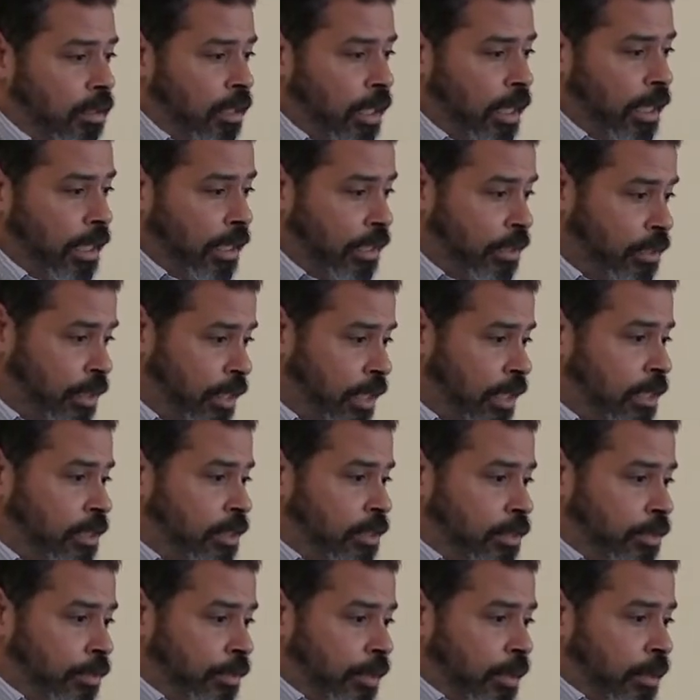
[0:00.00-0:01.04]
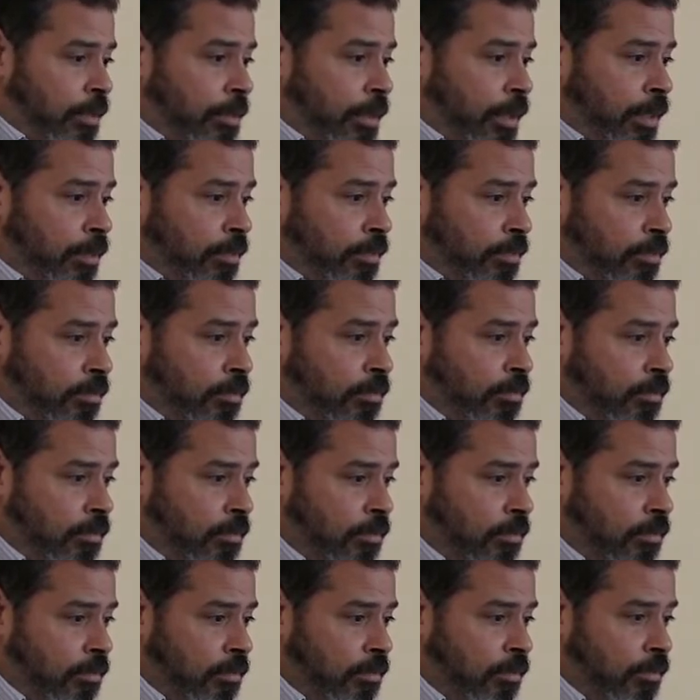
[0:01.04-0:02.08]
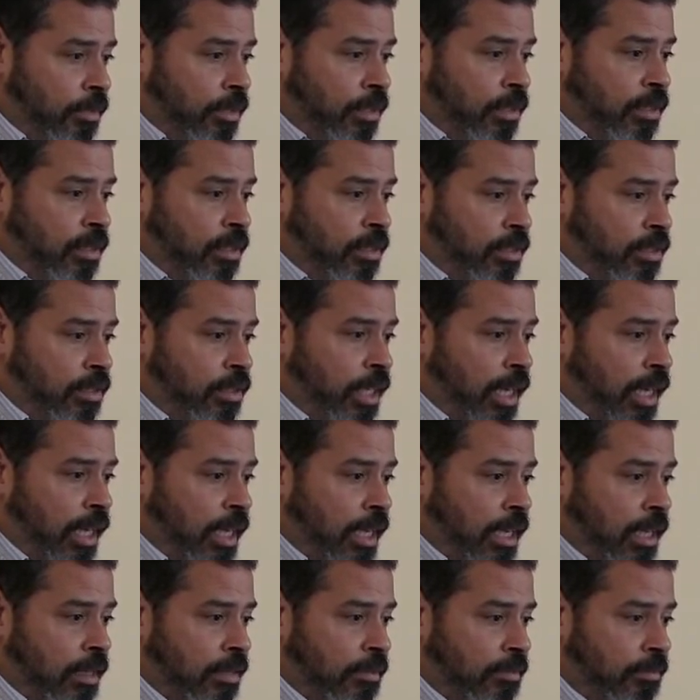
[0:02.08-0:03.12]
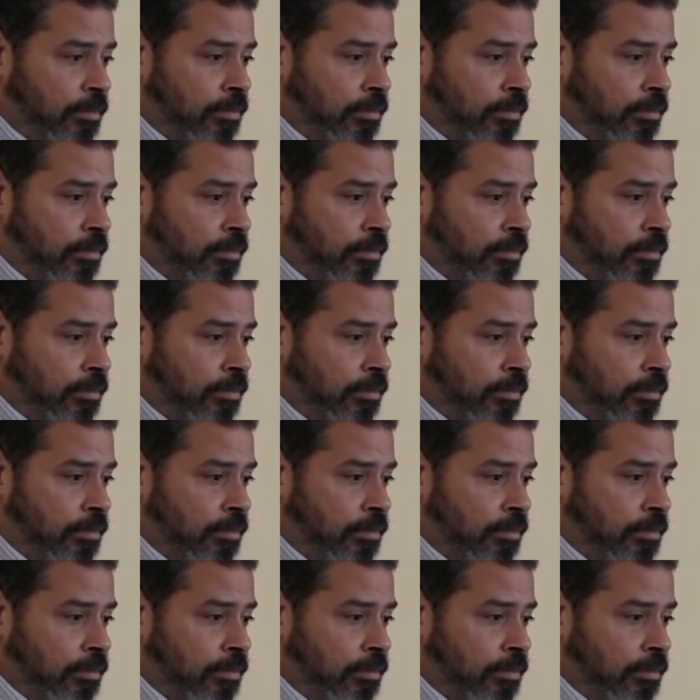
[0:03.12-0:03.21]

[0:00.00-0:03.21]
Any change in your elbow? Let me just check in.